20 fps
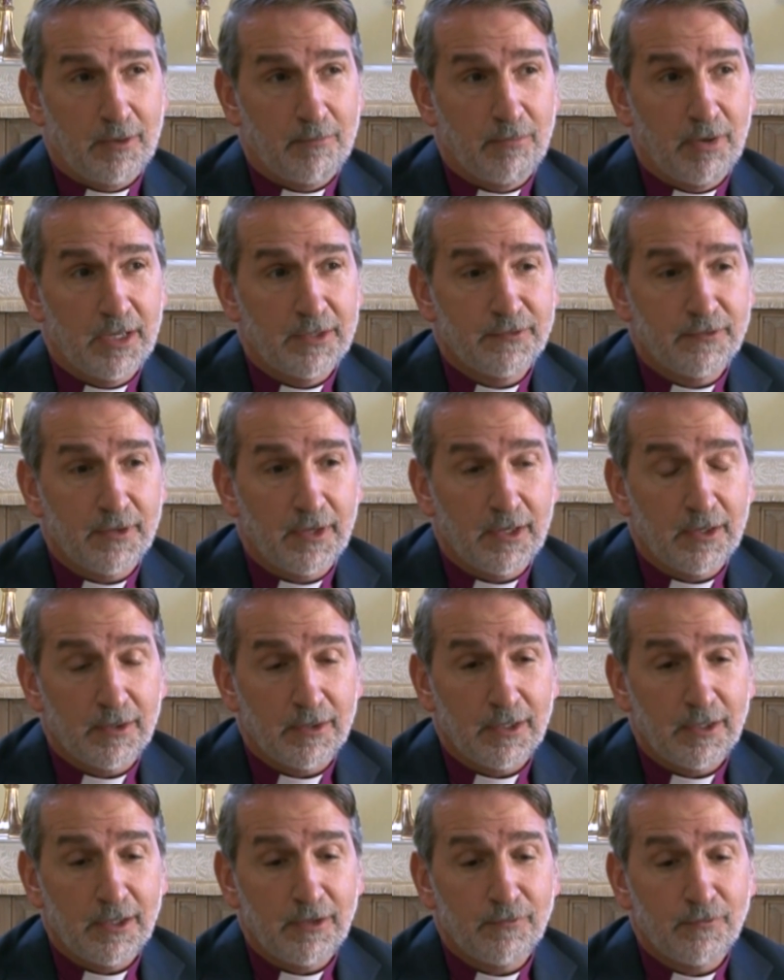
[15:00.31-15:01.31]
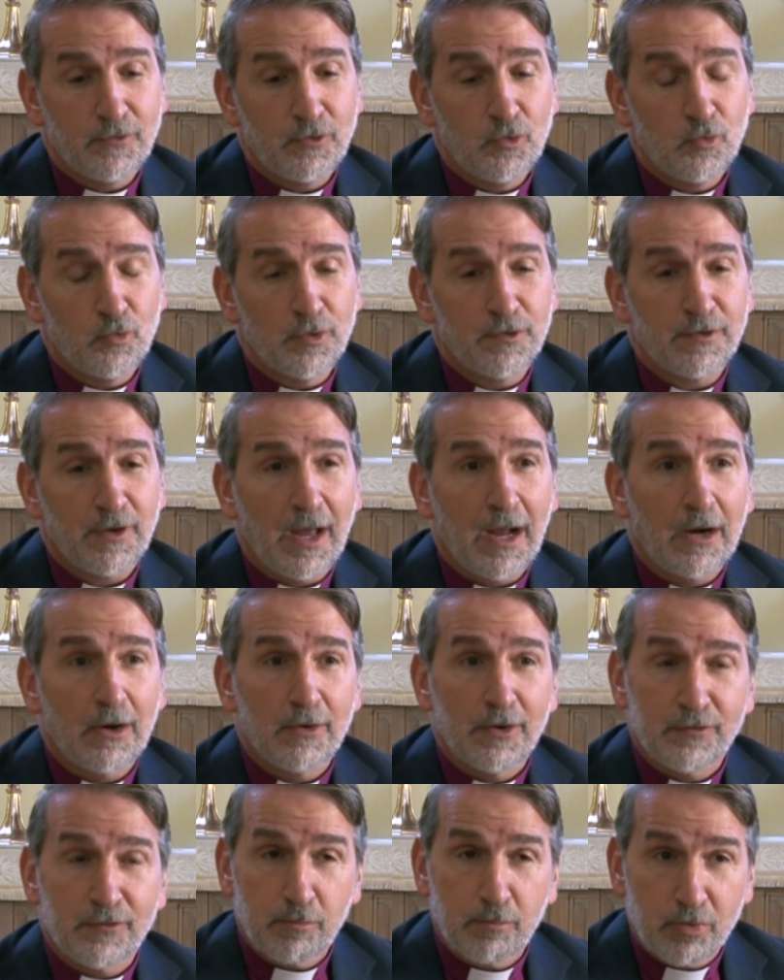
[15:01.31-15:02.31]
But if you
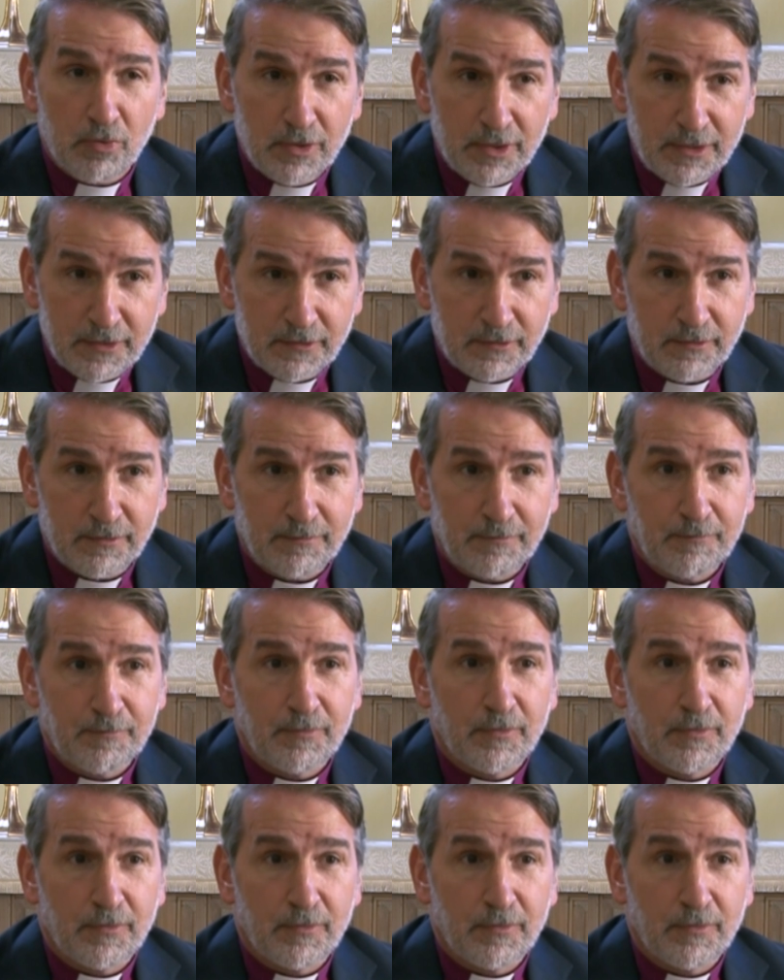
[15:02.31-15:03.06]
retire priest,